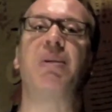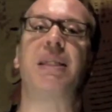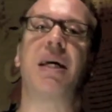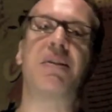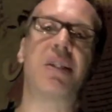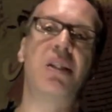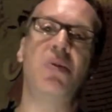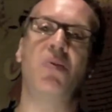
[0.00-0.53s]
I
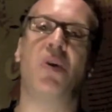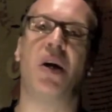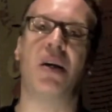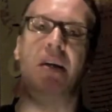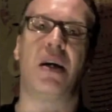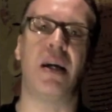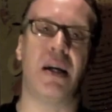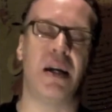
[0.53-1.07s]
was asked to uh,
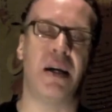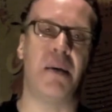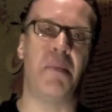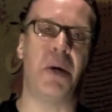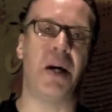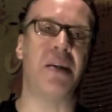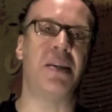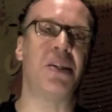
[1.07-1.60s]

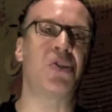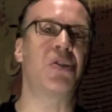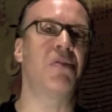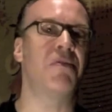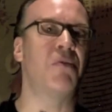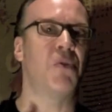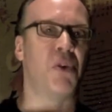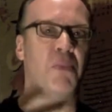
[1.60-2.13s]
uh, um,
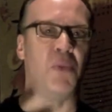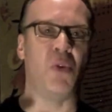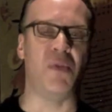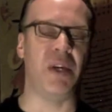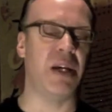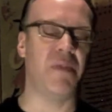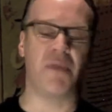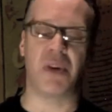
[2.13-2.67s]
audition for a
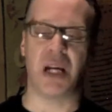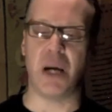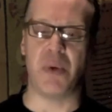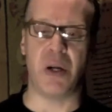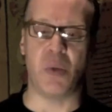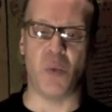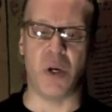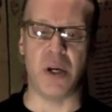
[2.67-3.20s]
movie. I
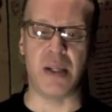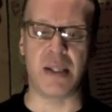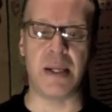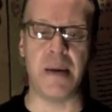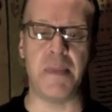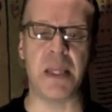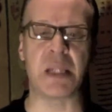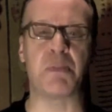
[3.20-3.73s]
forgot what it
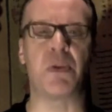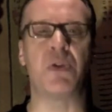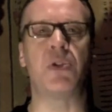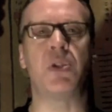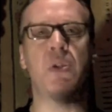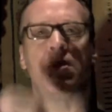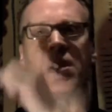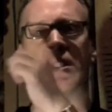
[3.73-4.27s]
was. And this
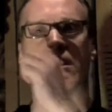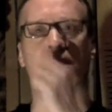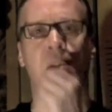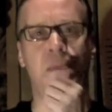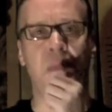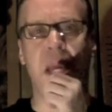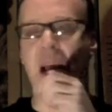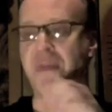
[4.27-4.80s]

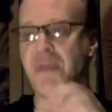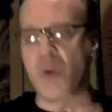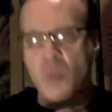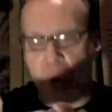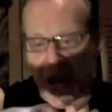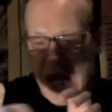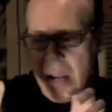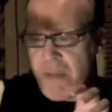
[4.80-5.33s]
producer,
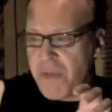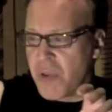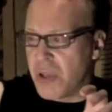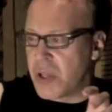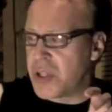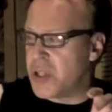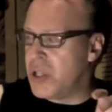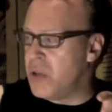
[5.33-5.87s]
after waiting
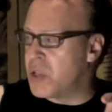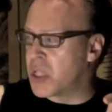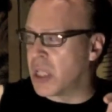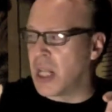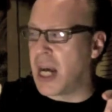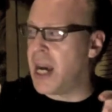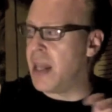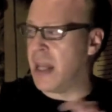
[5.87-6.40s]
for this
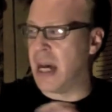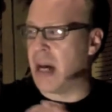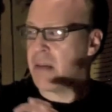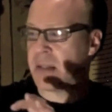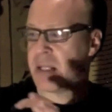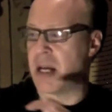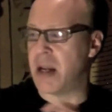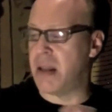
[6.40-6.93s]
huge line
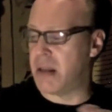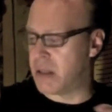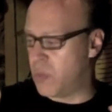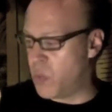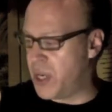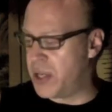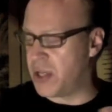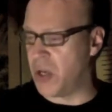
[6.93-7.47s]
outside of
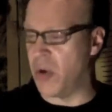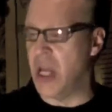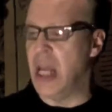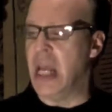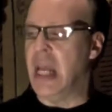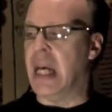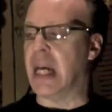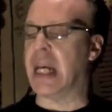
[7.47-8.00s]
this window,
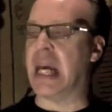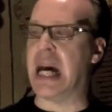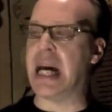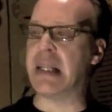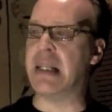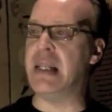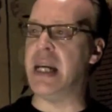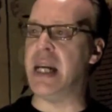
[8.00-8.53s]
a
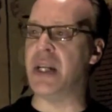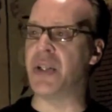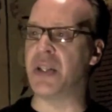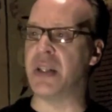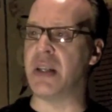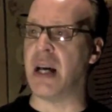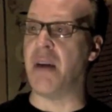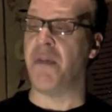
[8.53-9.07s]
casting
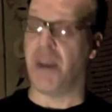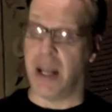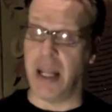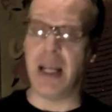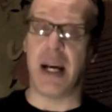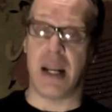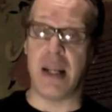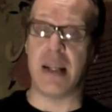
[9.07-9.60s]
agent, I
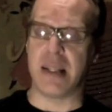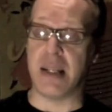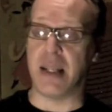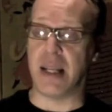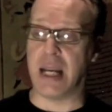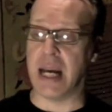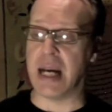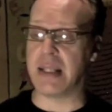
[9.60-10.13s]
finally got in to
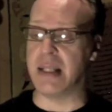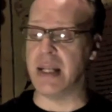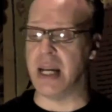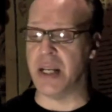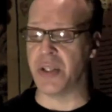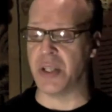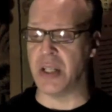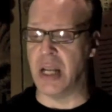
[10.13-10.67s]
see the
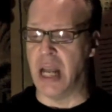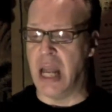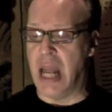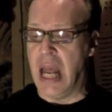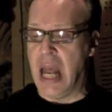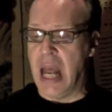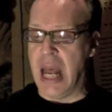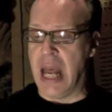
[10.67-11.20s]
casting agent.